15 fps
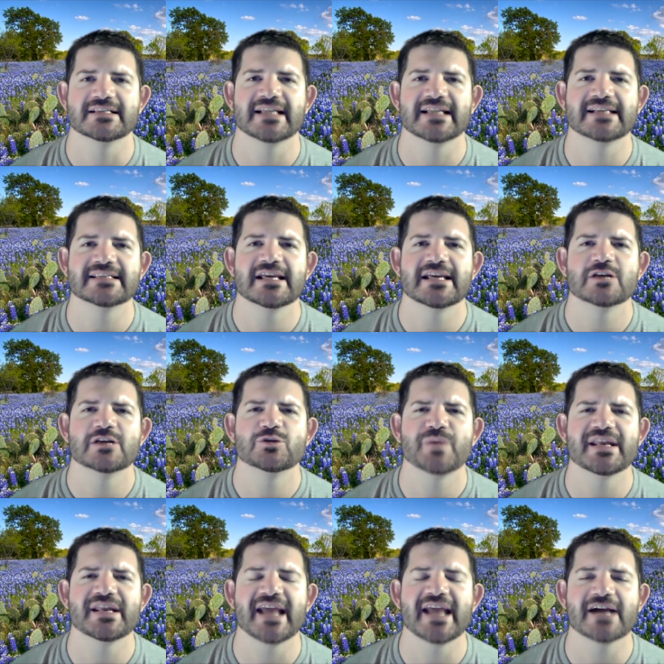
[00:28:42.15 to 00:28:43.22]
Let's
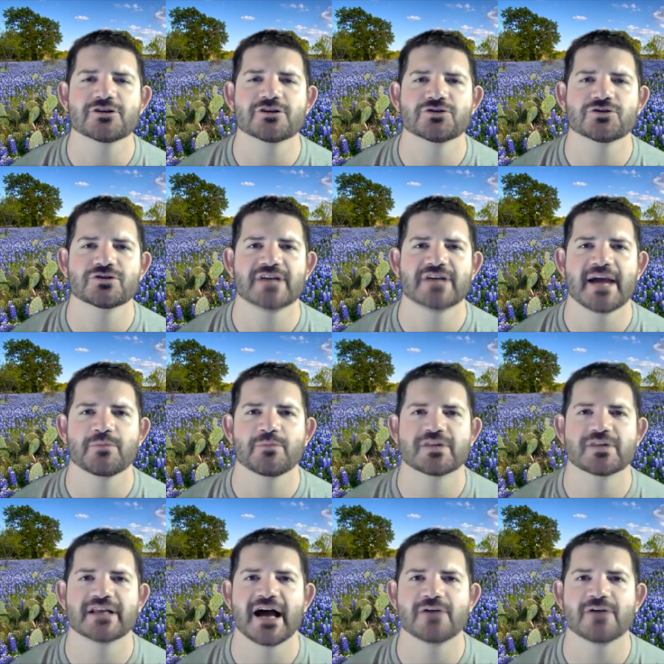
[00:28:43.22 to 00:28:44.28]
spend extra time
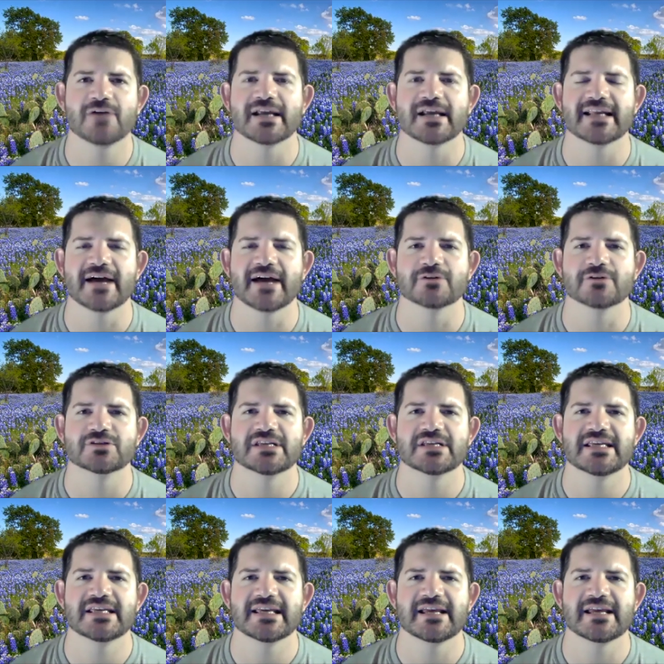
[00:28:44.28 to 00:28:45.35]
with God right now,
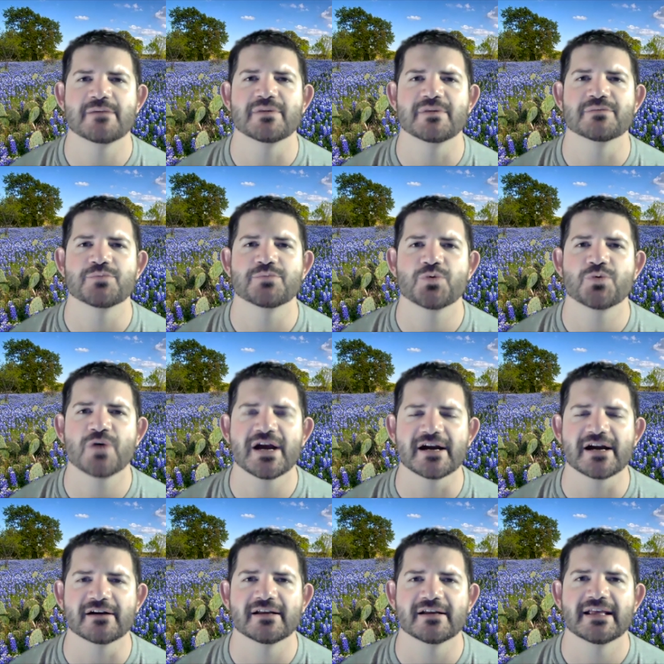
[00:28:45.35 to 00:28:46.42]
seeking Him in
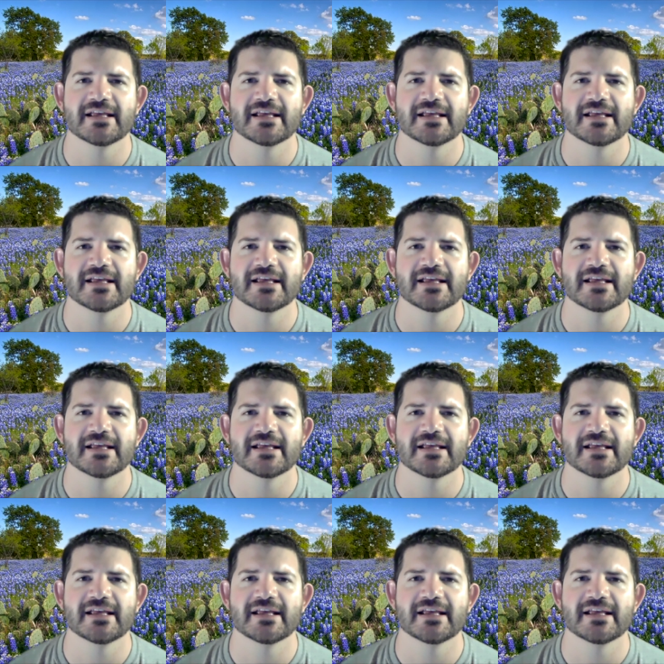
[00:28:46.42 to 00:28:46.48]
prayer